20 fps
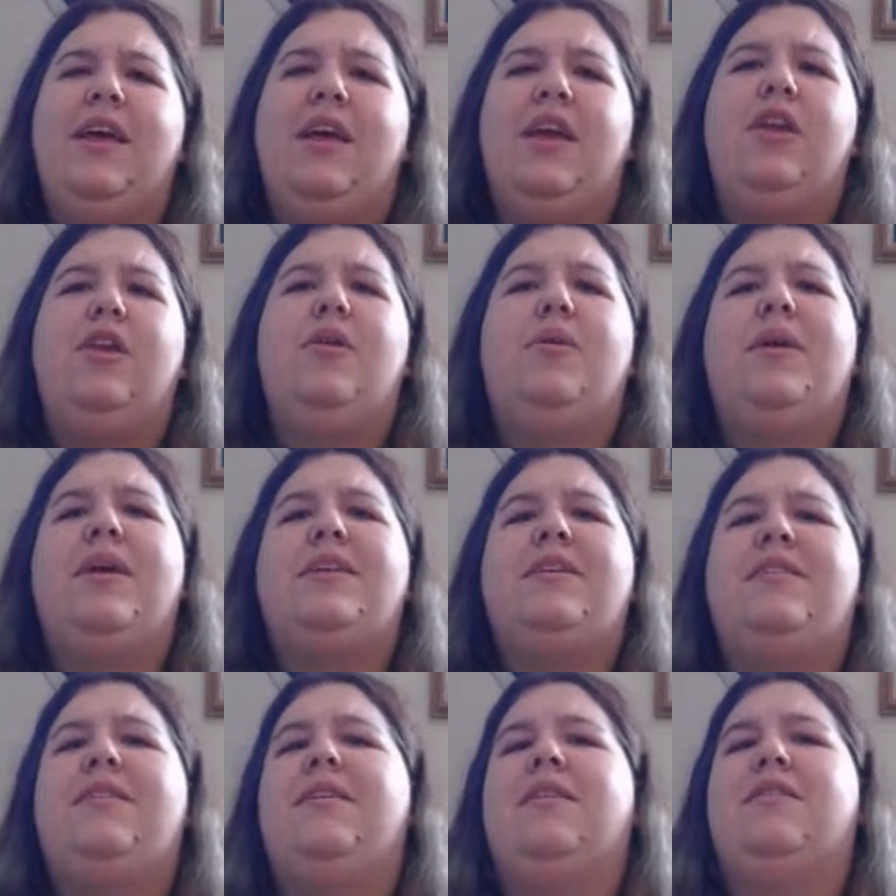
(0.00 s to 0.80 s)
don't get to
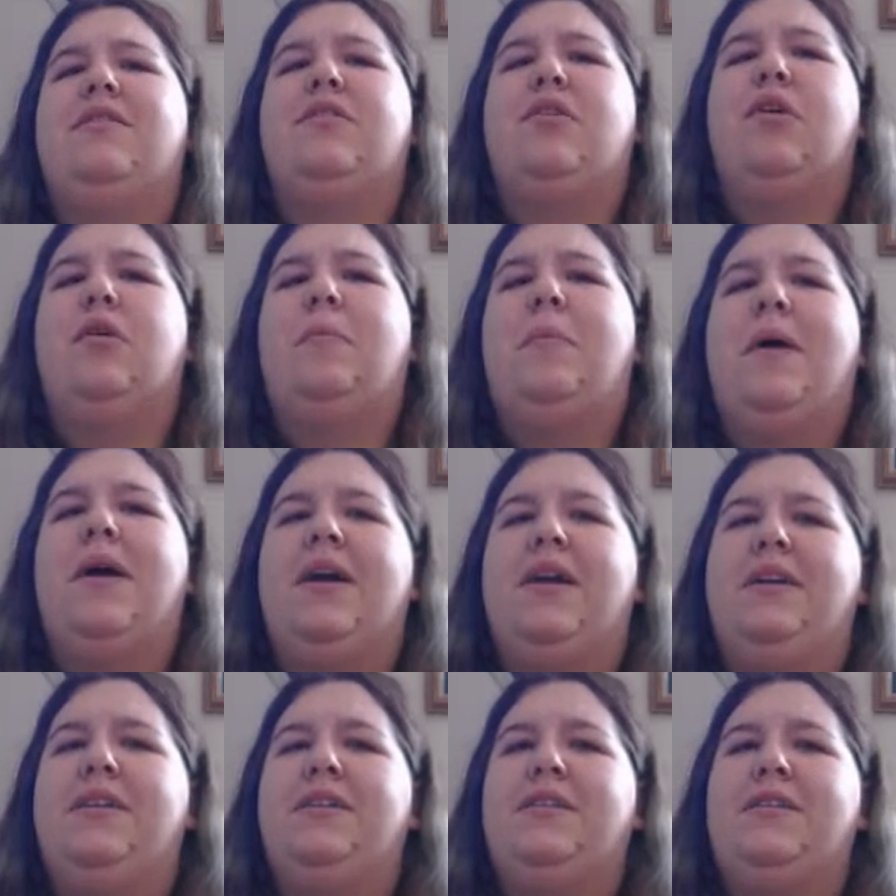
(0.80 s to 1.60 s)
see the school part,
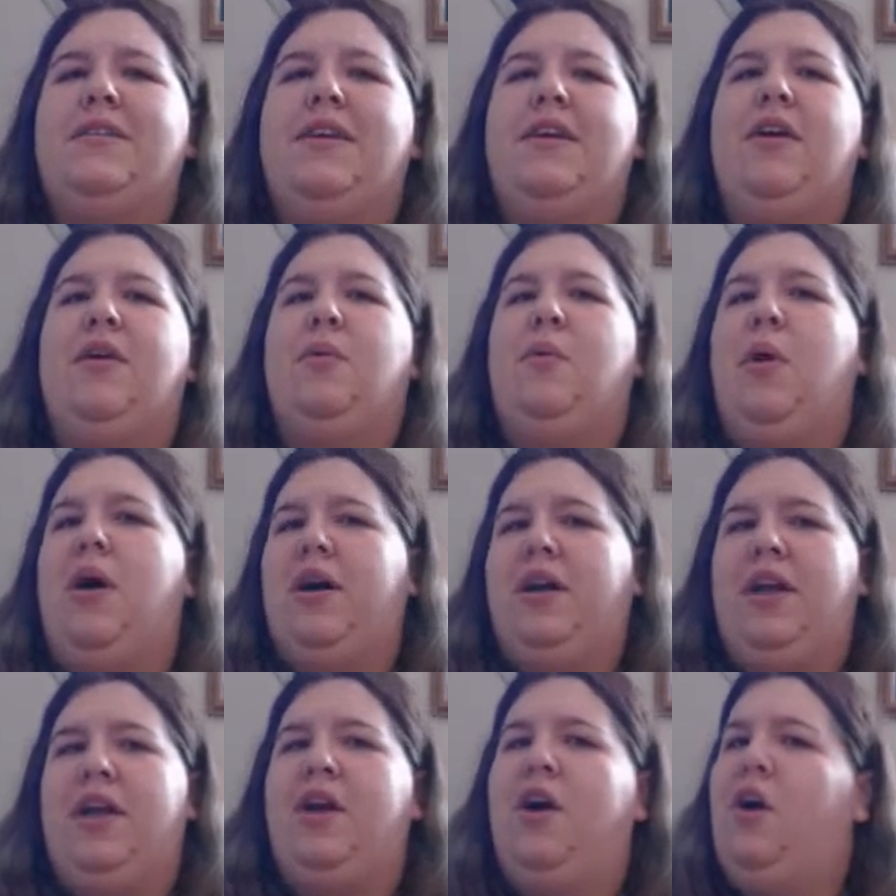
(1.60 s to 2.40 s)
you just see her
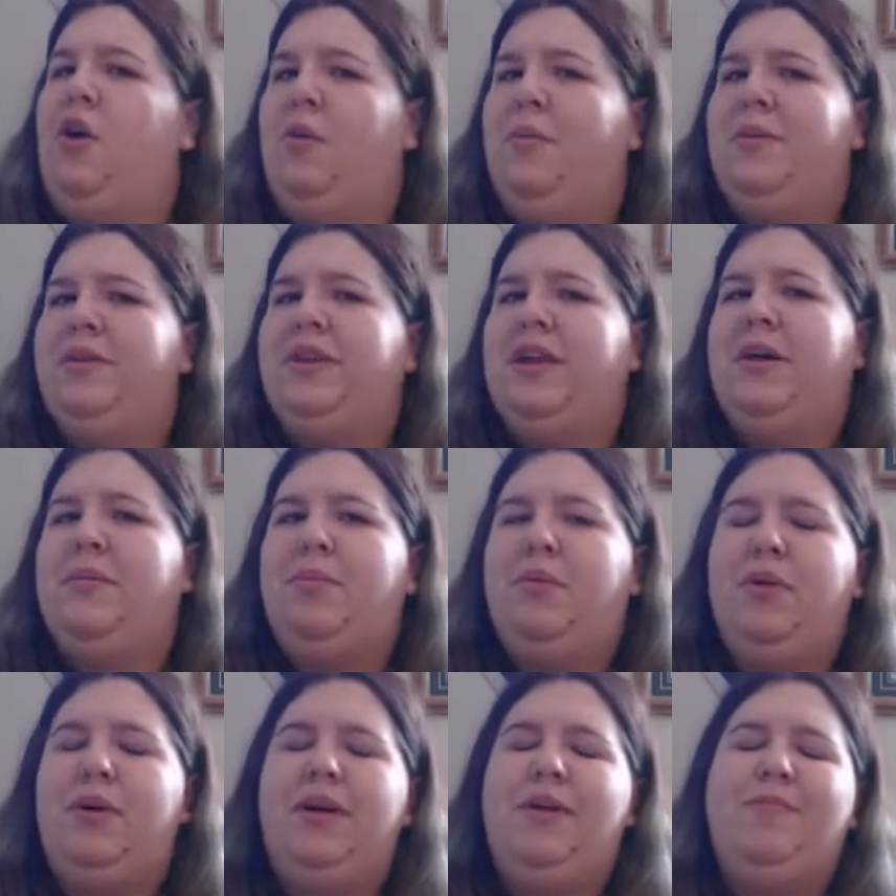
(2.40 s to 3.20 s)
walking home at that
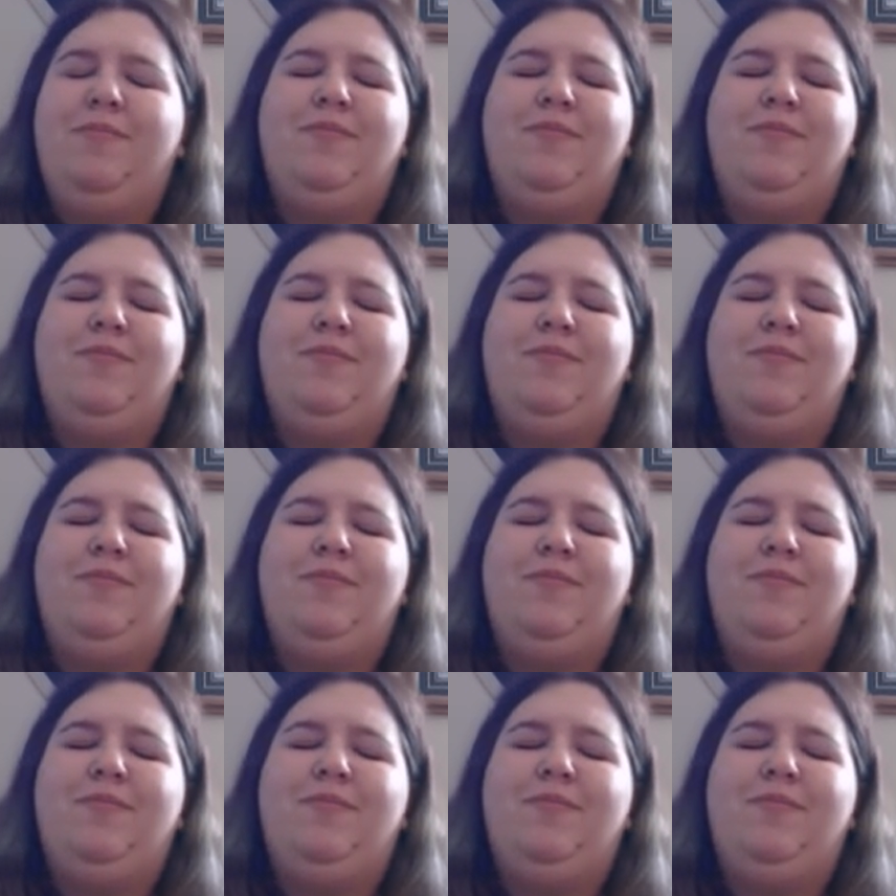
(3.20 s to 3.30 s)
point.